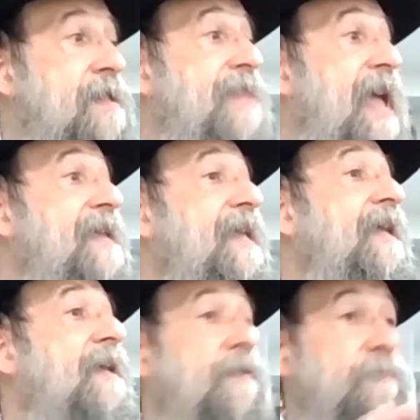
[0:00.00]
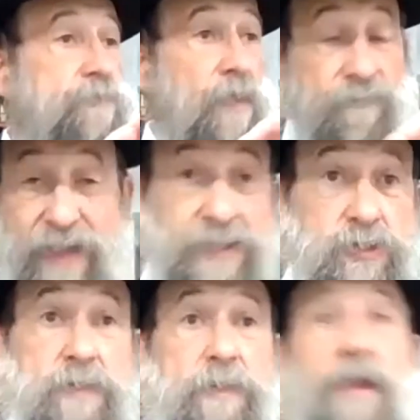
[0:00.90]
taking
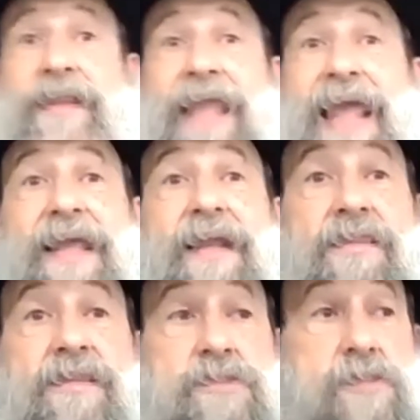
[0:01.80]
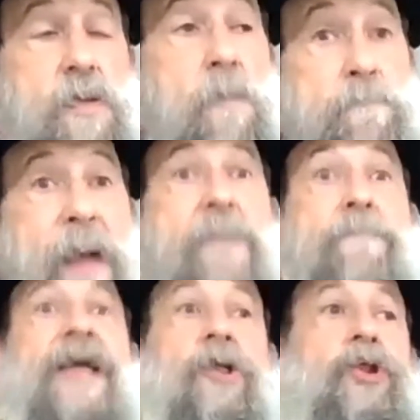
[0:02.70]
vegetables, taking a
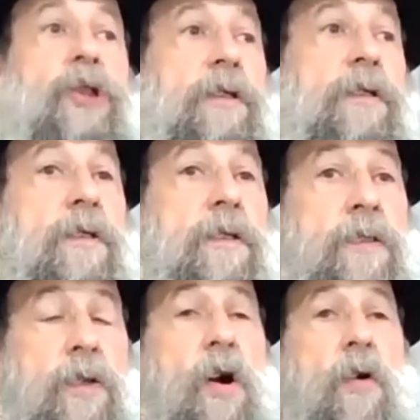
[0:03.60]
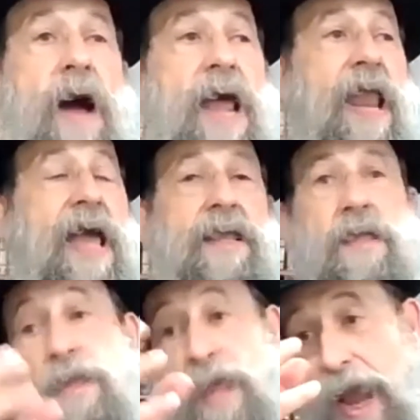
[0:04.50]
mixture. You know, I like
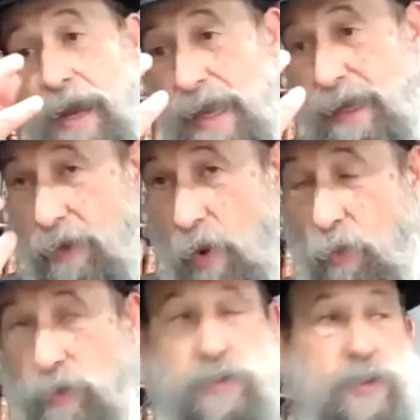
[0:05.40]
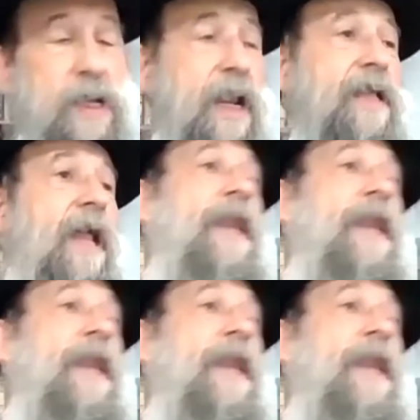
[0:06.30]
an orange and I like a